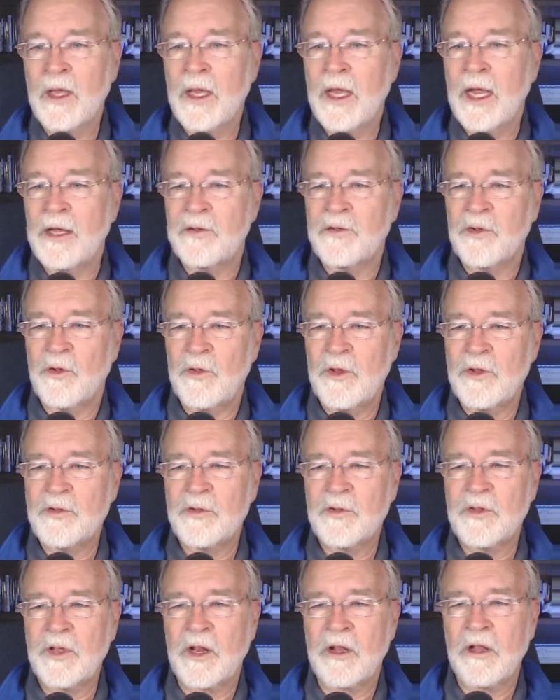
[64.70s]
And so this
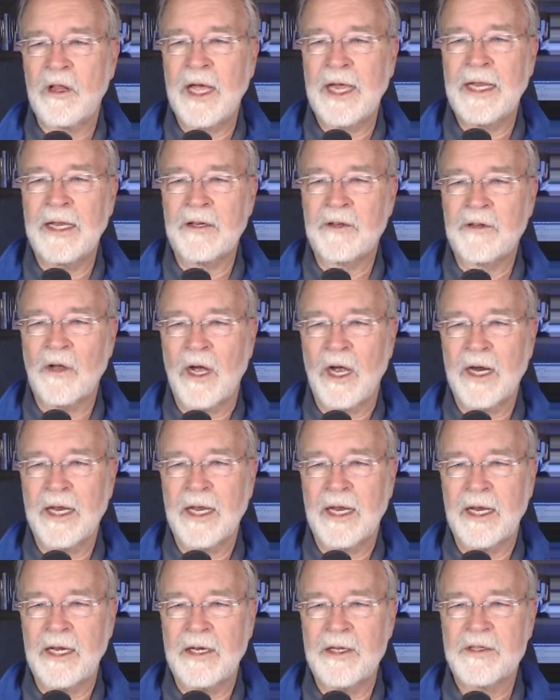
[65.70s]
is the client
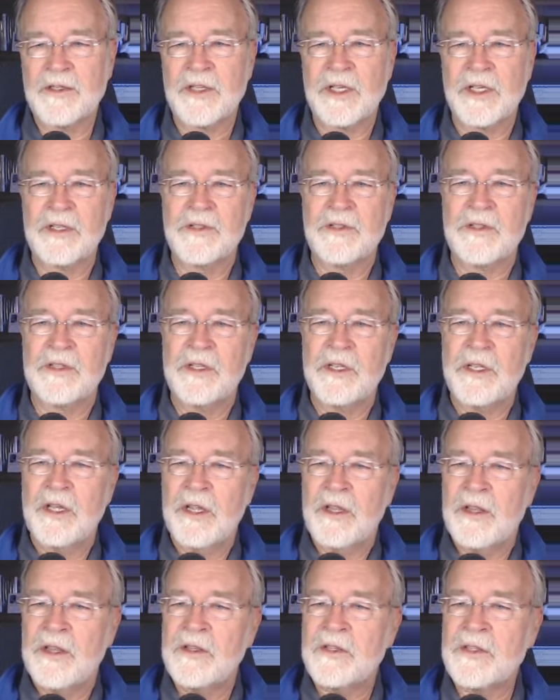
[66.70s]
talking, and he says,
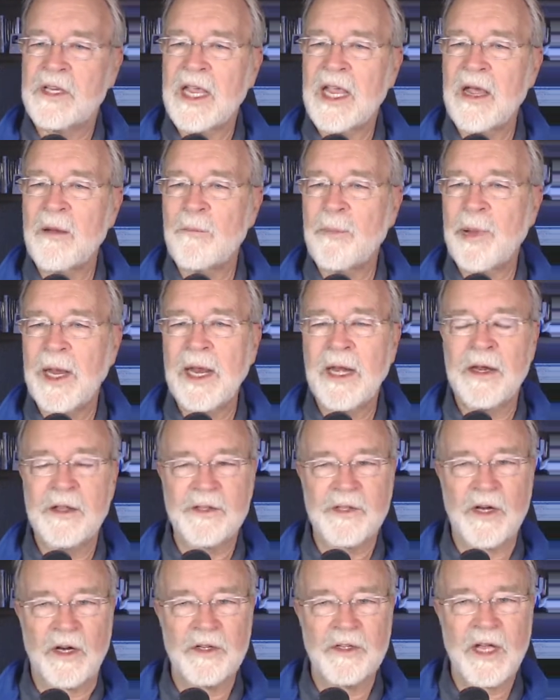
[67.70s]
"This campaign
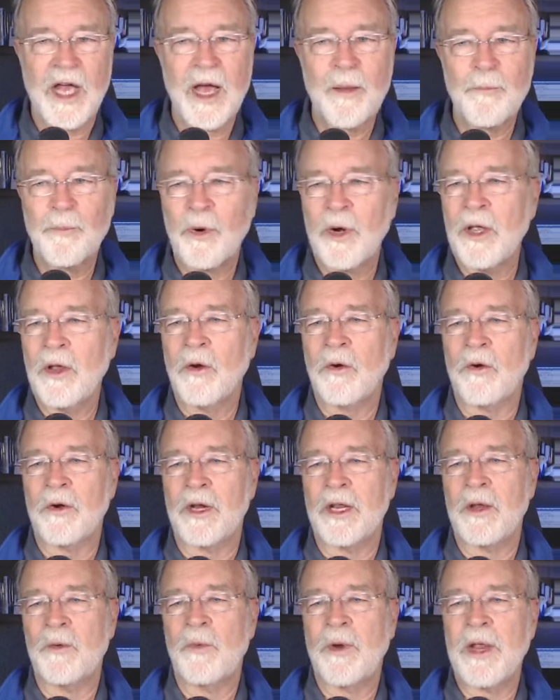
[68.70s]
is our top
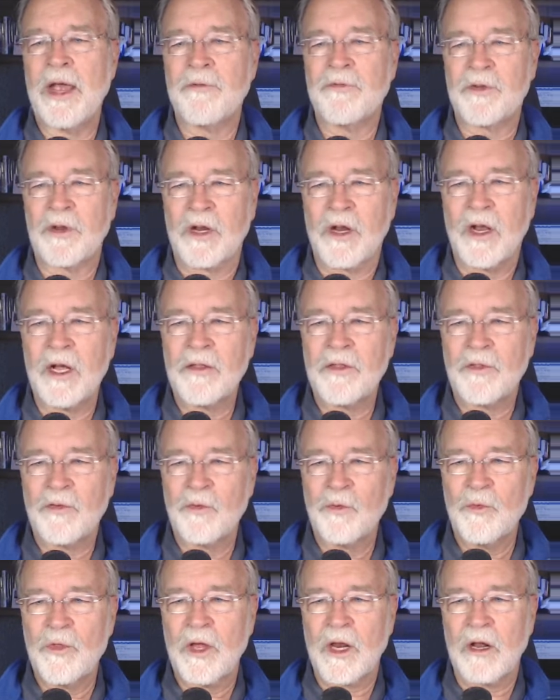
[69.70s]
priority. We have to cut
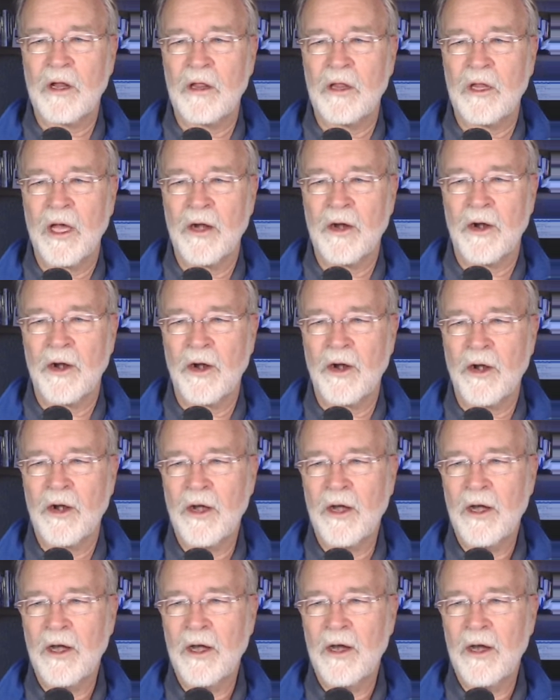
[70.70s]
through the clutter.
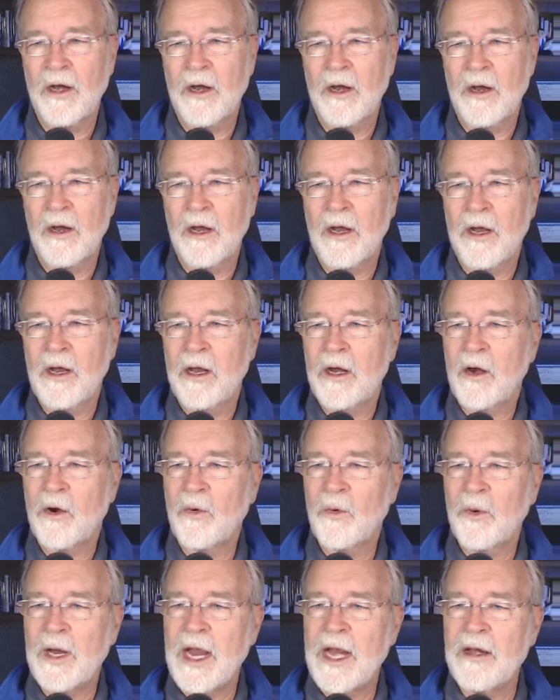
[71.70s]

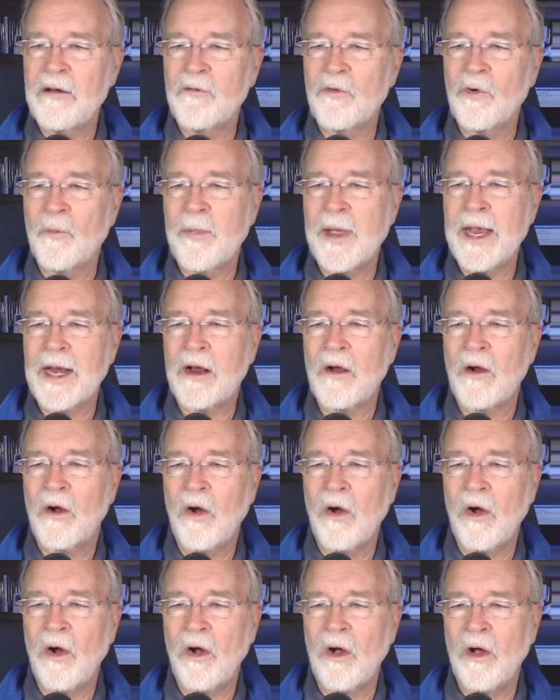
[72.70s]
Creative will make
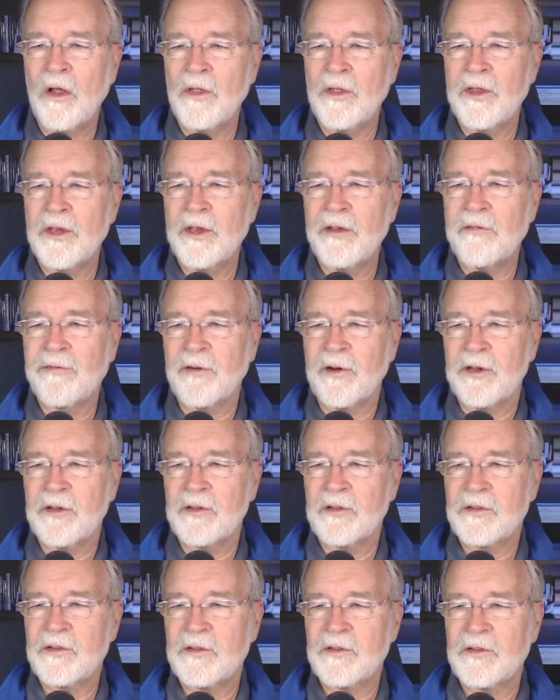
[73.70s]
all the
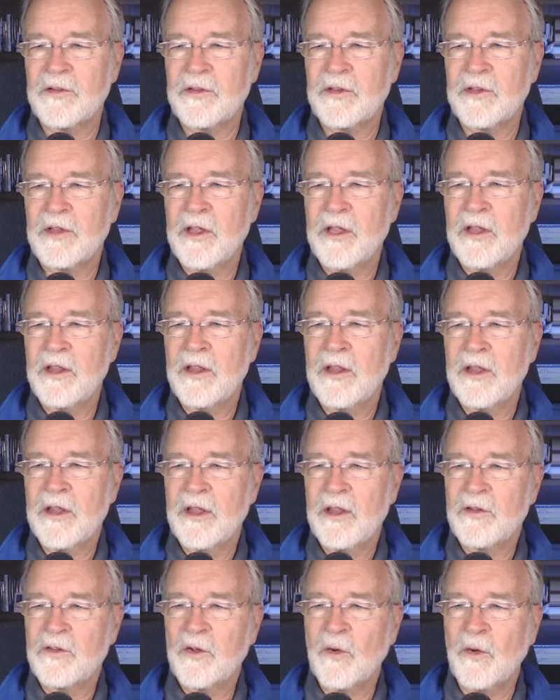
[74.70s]
difference.
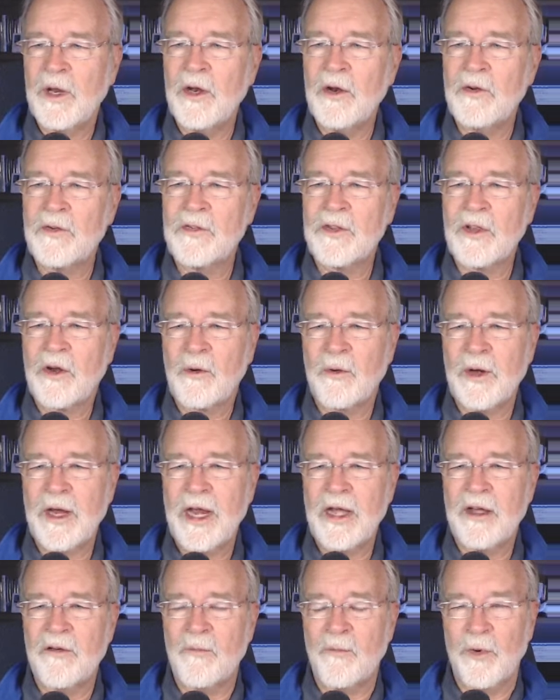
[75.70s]
So here's the
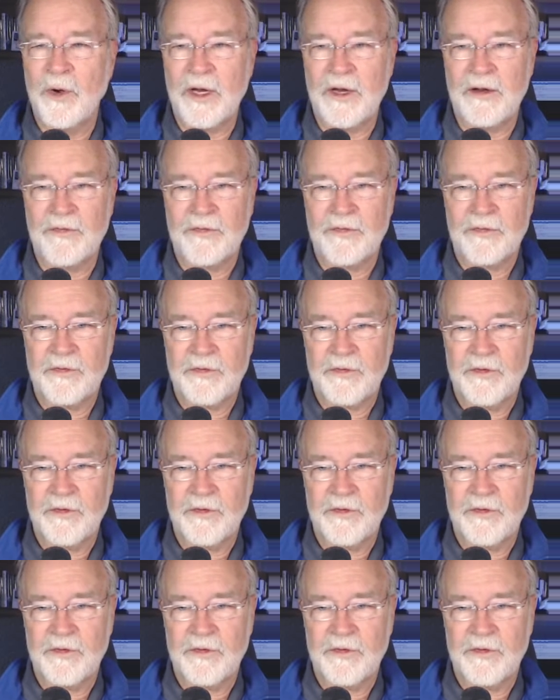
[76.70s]
creative brief."